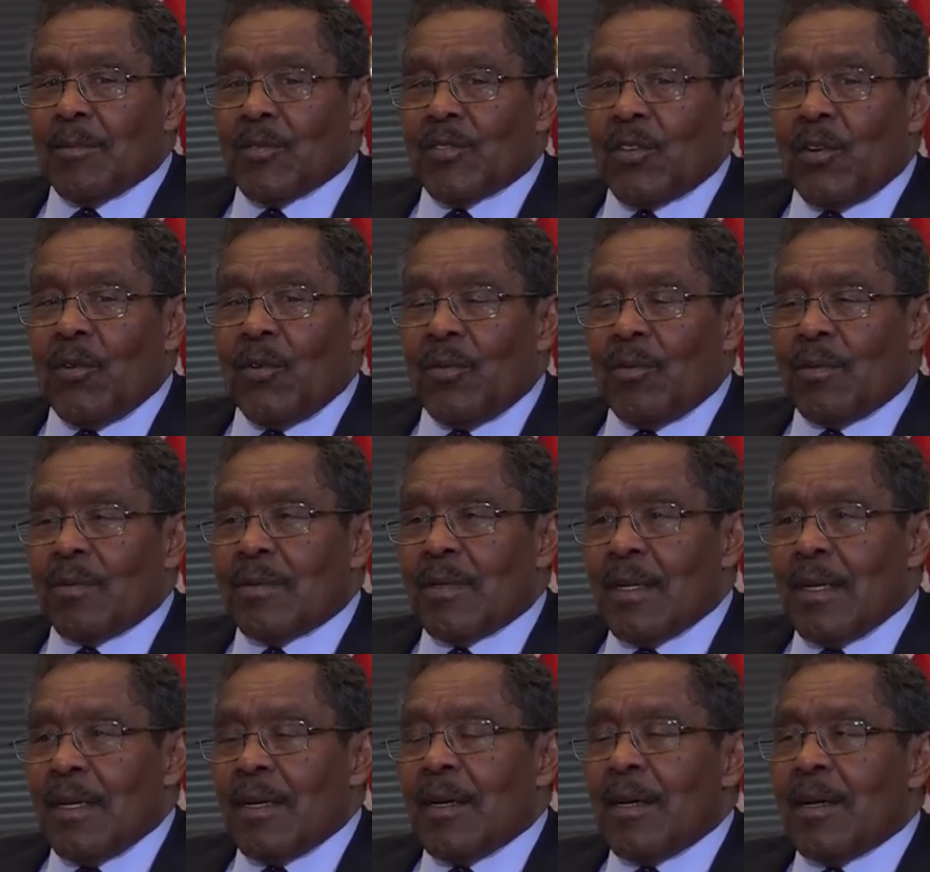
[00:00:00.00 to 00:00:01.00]
So
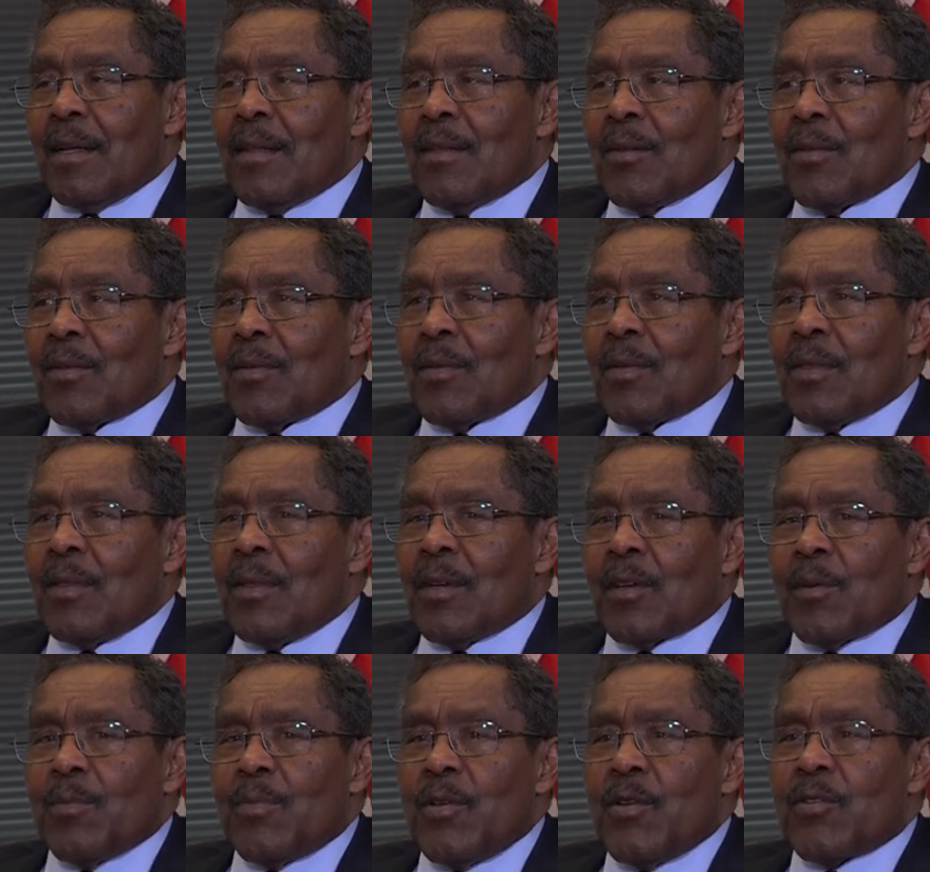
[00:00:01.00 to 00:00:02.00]
the
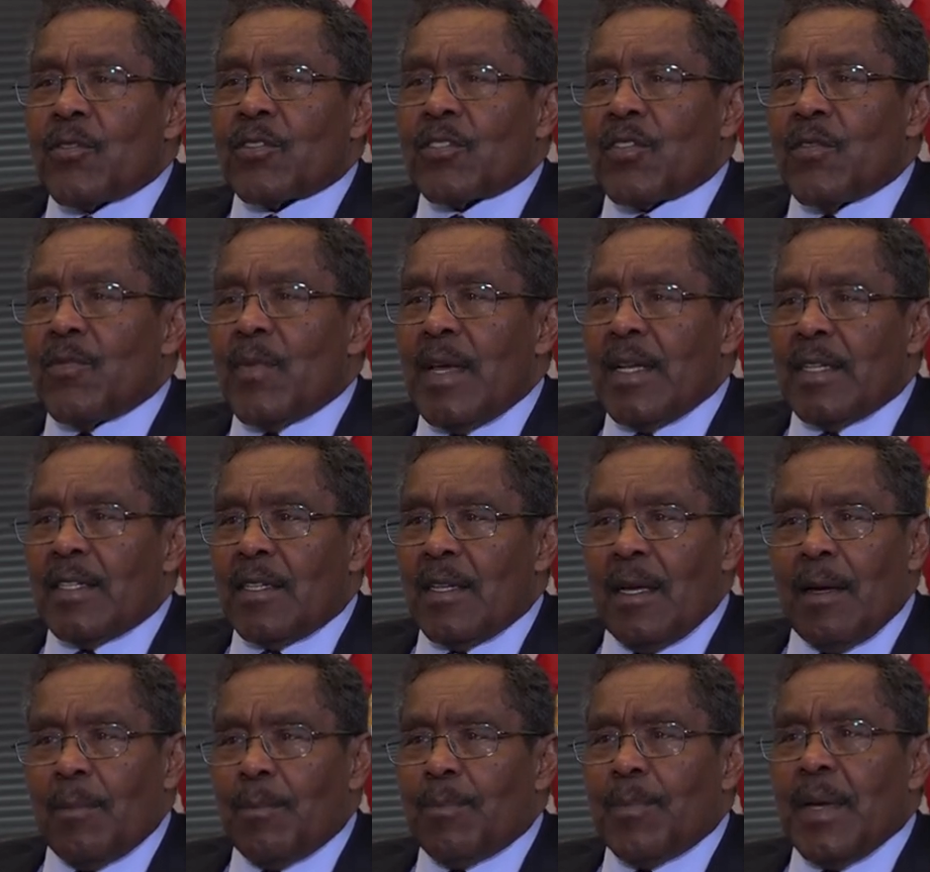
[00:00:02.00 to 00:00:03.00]
computers have made
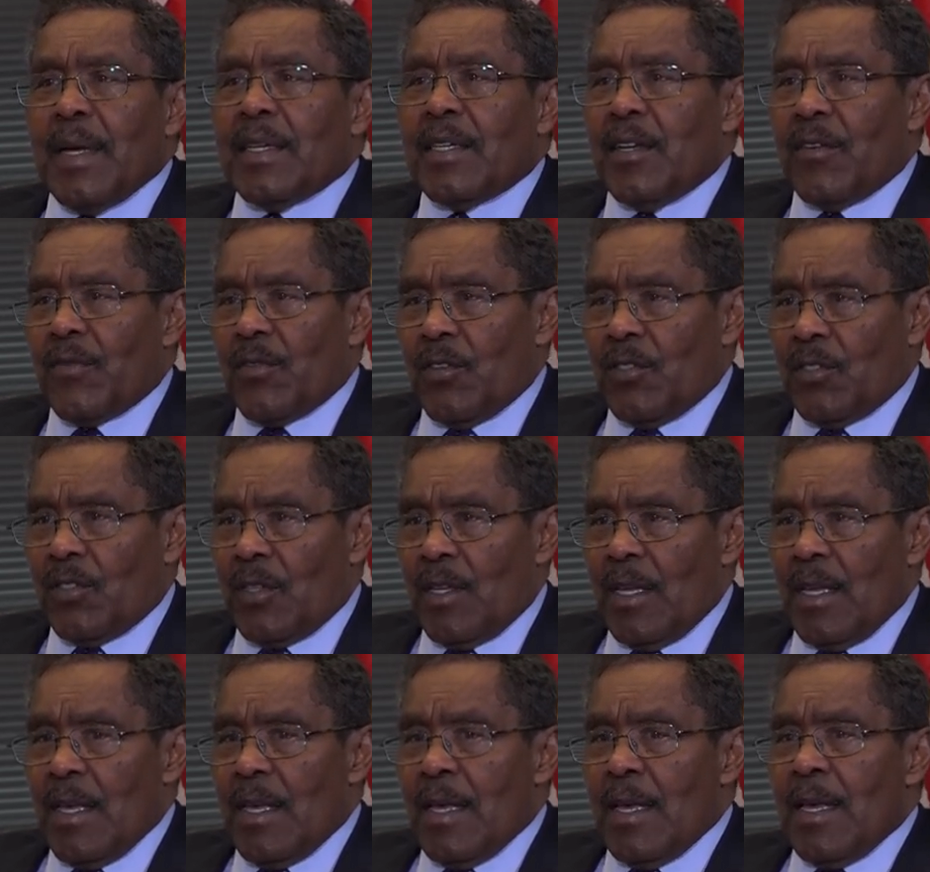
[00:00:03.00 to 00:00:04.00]
a big difference
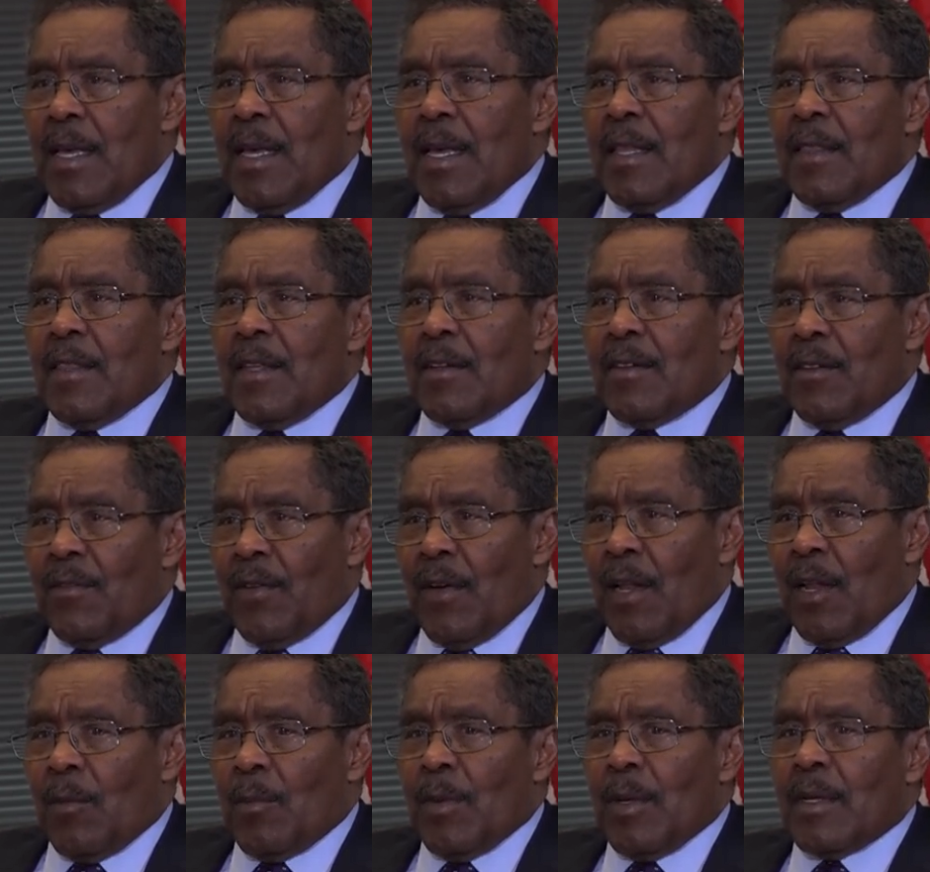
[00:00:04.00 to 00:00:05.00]
in the
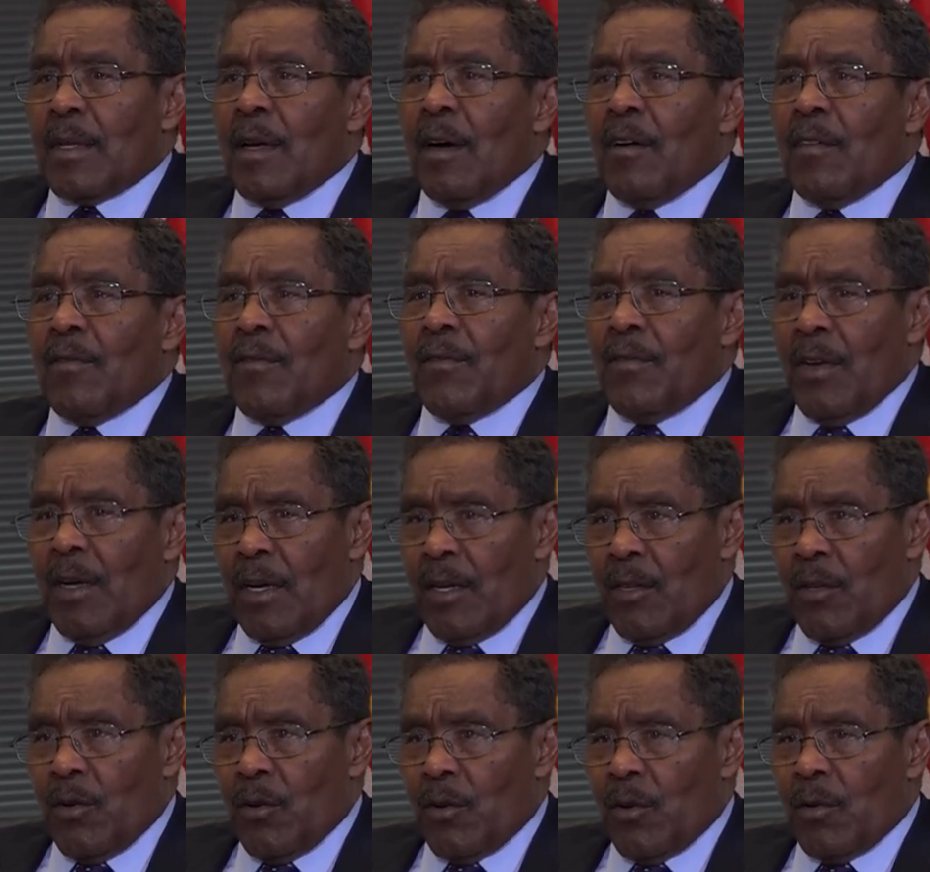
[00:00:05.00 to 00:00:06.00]
development of
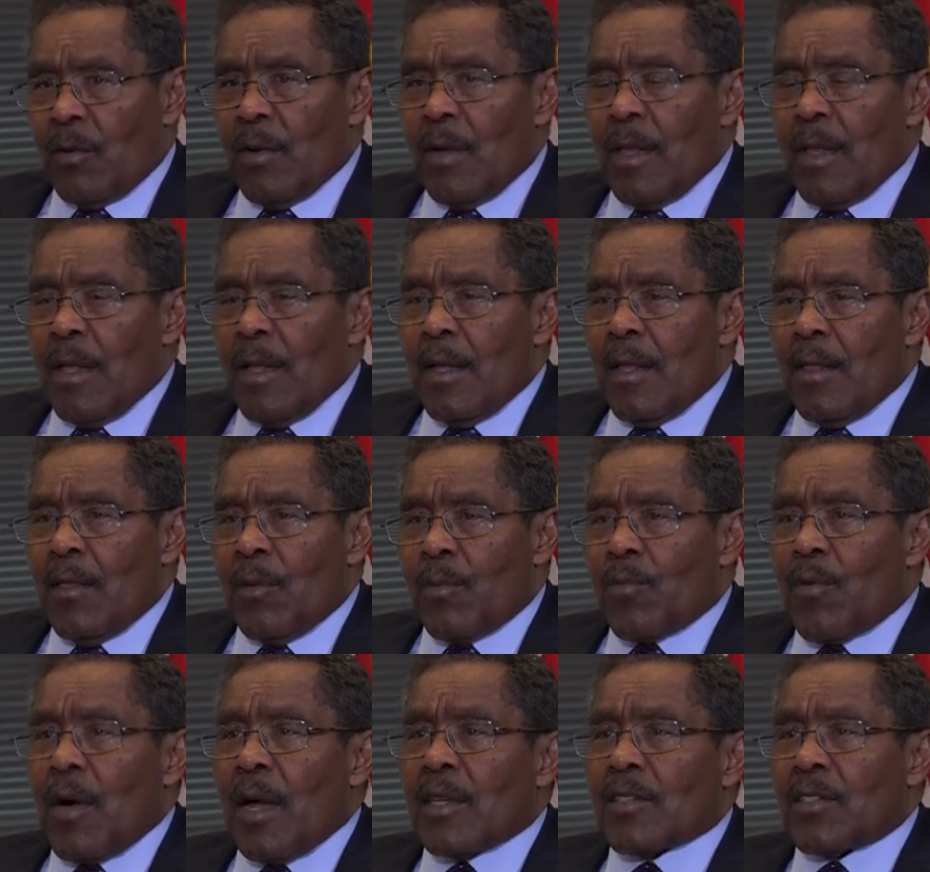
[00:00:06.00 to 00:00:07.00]
the
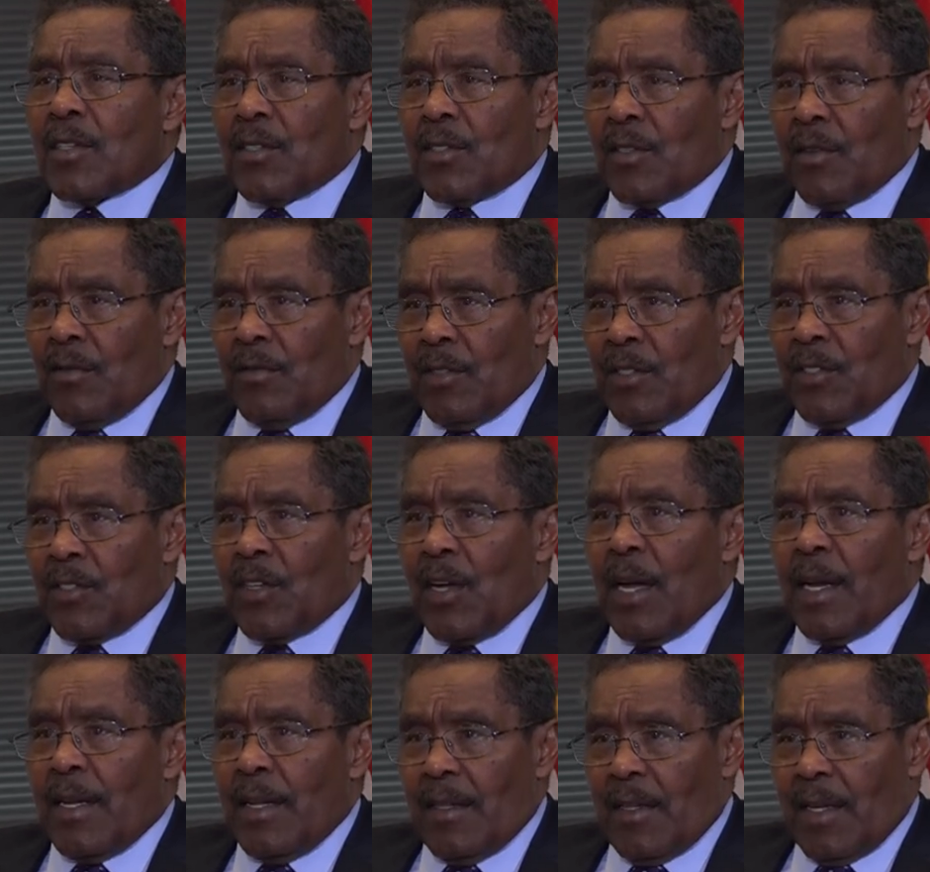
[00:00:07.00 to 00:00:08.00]
process of
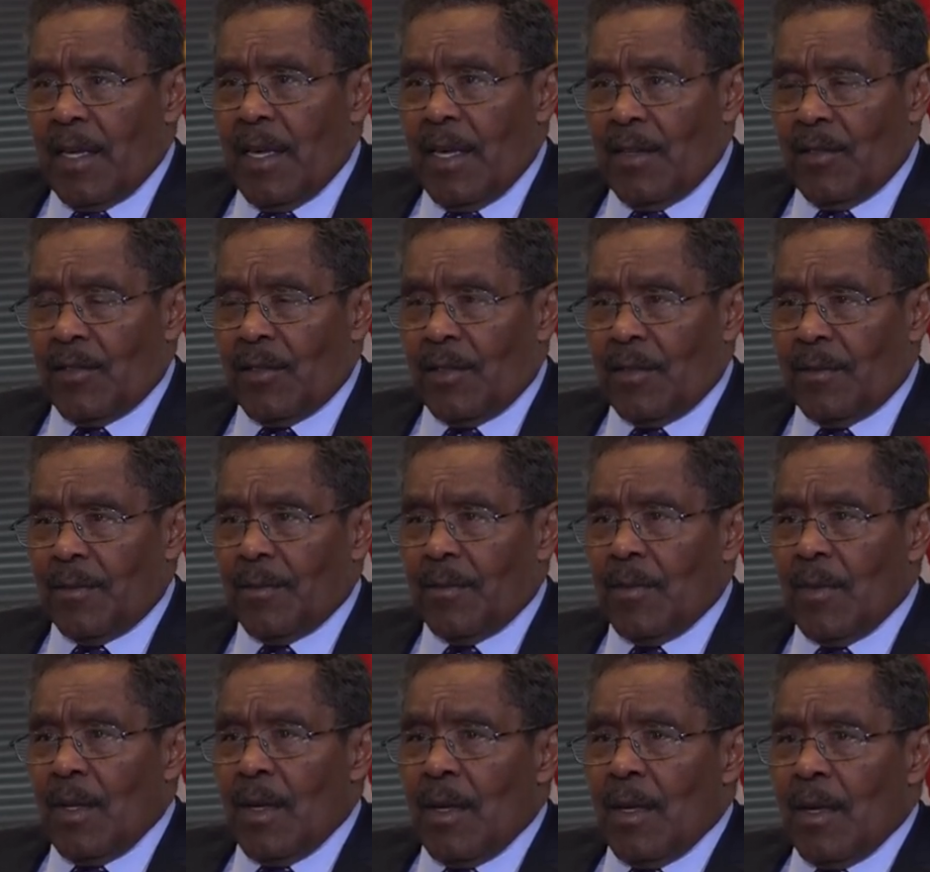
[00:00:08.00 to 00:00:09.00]
deciding the case.
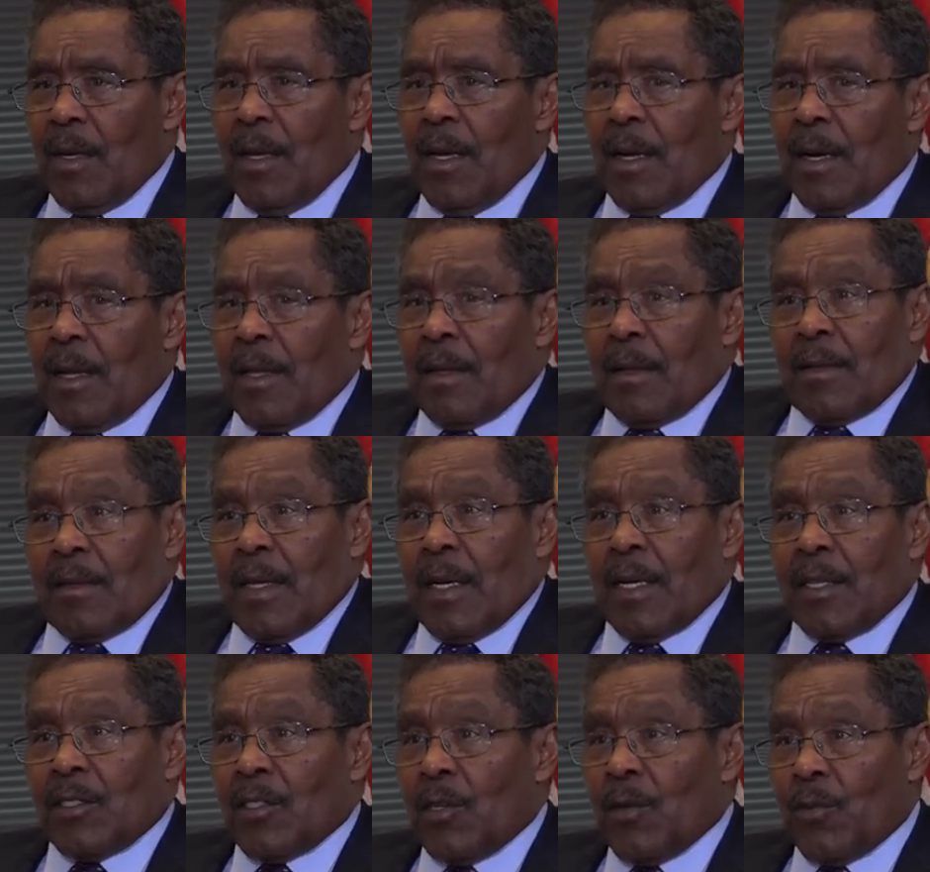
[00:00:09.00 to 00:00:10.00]
And I
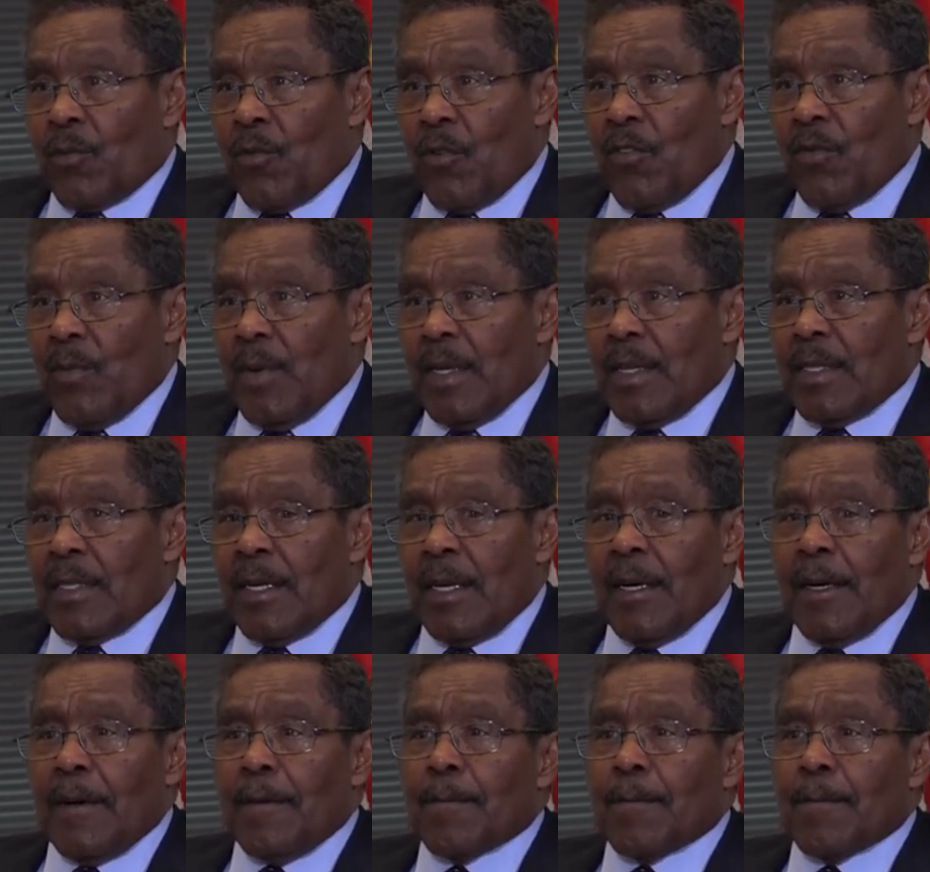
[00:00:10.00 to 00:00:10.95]
think it's an improvement.